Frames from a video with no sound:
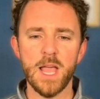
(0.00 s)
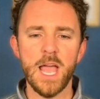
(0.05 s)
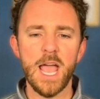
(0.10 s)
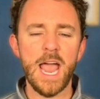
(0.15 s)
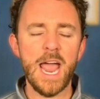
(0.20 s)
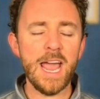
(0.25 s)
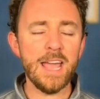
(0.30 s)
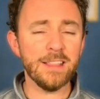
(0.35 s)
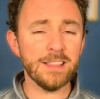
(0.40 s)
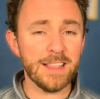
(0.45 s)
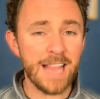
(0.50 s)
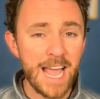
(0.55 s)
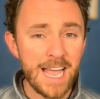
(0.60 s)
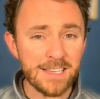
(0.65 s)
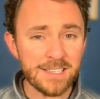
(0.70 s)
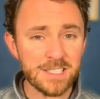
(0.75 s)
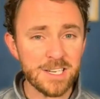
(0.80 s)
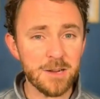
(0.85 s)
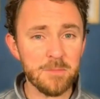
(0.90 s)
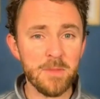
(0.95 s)
And
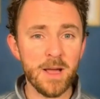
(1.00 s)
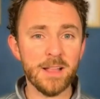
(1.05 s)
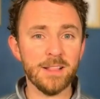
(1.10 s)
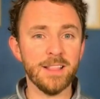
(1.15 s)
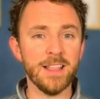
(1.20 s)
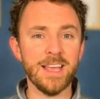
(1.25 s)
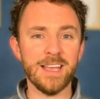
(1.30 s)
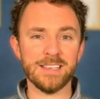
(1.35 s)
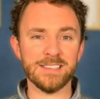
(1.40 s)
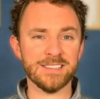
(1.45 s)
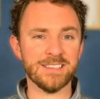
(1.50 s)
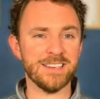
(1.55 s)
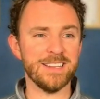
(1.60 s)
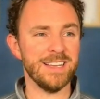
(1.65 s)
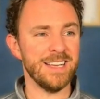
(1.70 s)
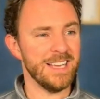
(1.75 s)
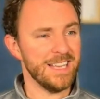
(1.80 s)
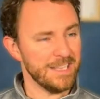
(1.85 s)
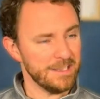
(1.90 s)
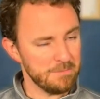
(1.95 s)
last on my list,
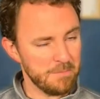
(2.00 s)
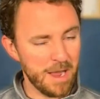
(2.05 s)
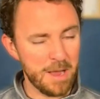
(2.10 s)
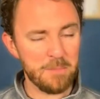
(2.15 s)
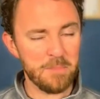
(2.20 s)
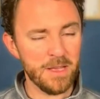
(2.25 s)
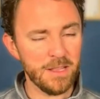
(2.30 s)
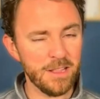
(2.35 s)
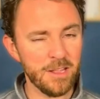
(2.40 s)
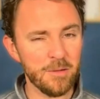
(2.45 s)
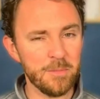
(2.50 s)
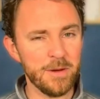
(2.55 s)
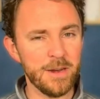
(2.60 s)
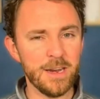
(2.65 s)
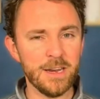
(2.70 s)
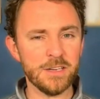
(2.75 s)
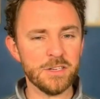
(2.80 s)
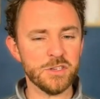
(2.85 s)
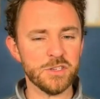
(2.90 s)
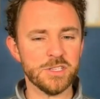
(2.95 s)
it might be a little bit
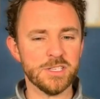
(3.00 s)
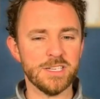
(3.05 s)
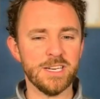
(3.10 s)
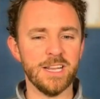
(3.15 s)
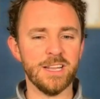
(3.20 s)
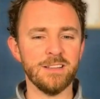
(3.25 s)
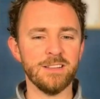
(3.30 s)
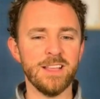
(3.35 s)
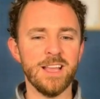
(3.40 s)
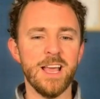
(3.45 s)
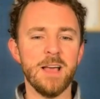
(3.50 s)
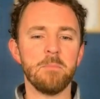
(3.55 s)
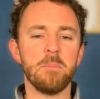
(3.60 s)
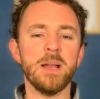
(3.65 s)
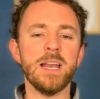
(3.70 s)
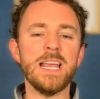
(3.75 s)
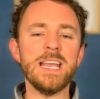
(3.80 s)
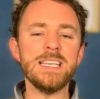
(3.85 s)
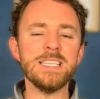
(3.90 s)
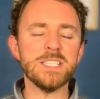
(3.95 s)
interesting, but
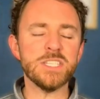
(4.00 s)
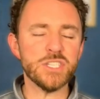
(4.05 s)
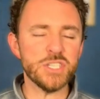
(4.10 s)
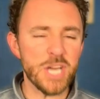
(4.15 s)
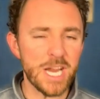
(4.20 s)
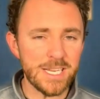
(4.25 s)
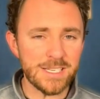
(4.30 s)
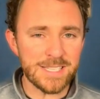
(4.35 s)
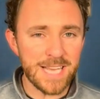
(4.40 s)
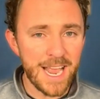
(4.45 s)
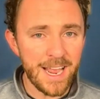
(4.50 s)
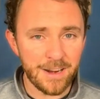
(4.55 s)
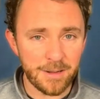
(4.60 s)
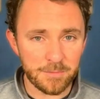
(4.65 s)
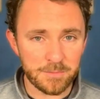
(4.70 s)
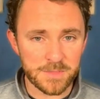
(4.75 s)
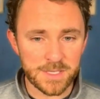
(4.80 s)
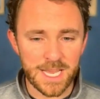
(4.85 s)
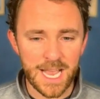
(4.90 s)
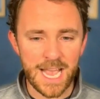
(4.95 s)
is Chase
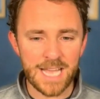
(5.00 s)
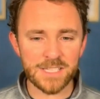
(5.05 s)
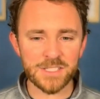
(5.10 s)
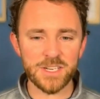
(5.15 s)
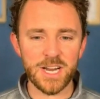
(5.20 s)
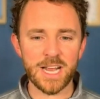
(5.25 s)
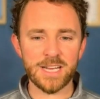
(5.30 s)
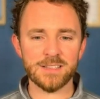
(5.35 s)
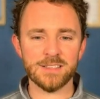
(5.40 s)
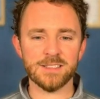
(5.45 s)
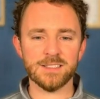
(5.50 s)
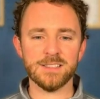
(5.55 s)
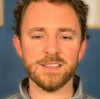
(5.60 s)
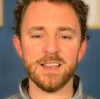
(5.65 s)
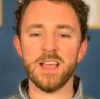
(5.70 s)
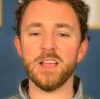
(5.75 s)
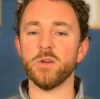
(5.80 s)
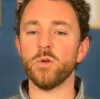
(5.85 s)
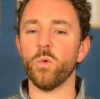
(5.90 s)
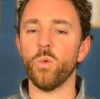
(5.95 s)
Adams at Jackson
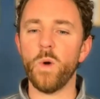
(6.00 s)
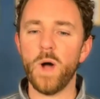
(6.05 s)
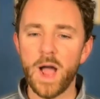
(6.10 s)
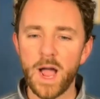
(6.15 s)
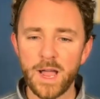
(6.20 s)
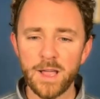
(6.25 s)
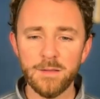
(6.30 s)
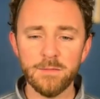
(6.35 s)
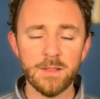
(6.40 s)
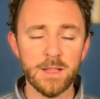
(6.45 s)
State. Why?